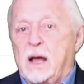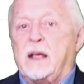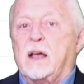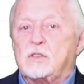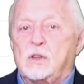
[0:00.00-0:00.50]
That
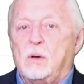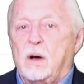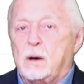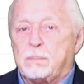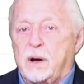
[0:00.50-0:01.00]
kicks the
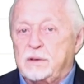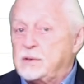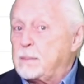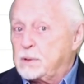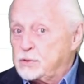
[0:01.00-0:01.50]
oil price
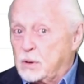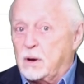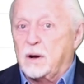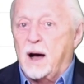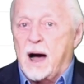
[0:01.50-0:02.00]
up because
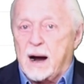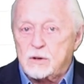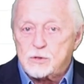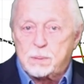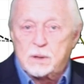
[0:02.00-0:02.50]
they're a
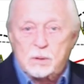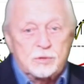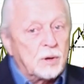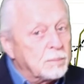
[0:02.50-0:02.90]
large producer.